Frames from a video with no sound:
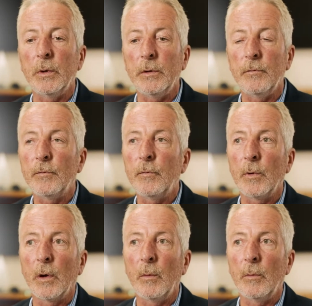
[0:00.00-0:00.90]

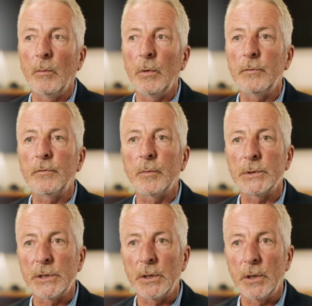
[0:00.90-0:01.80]
We've moved from
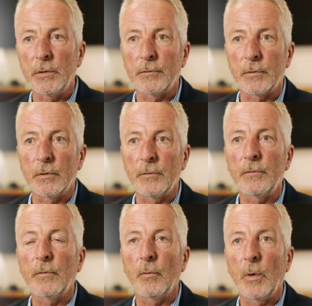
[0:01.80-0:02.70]
a turnover
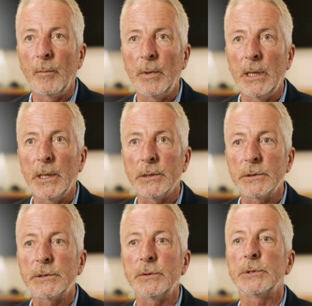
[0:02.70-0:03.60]
of 1
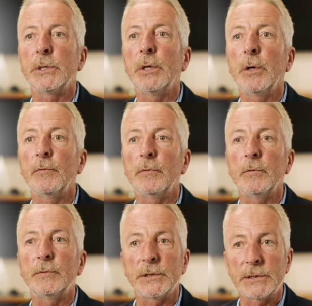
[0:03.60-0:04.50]
million to a
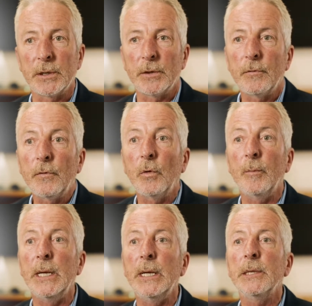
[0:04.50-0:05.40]
turnover of just under
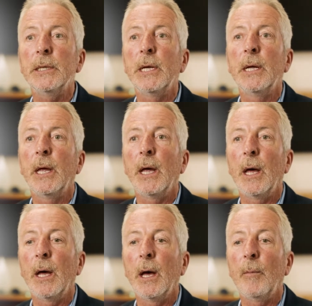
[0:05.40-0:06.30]
4 million.
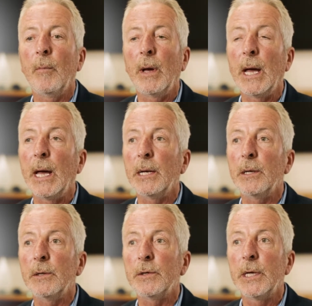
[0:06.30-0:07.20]

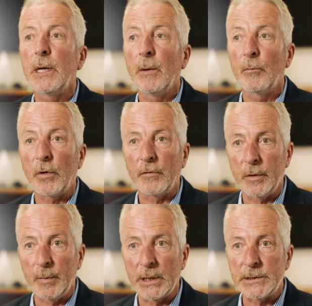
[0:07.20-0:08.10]
And
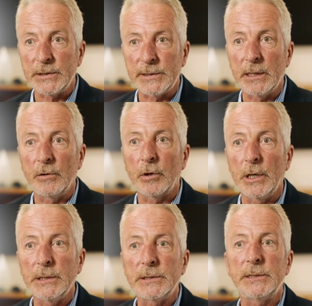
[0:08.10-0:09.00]
profitability has
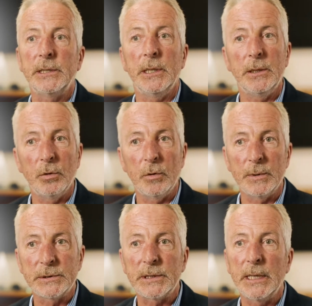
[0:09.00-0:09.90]
increased
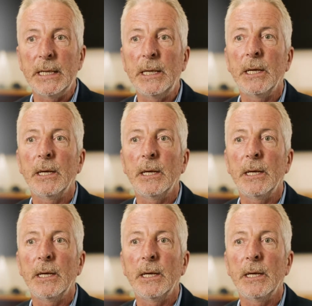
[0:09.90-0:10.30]
enormously.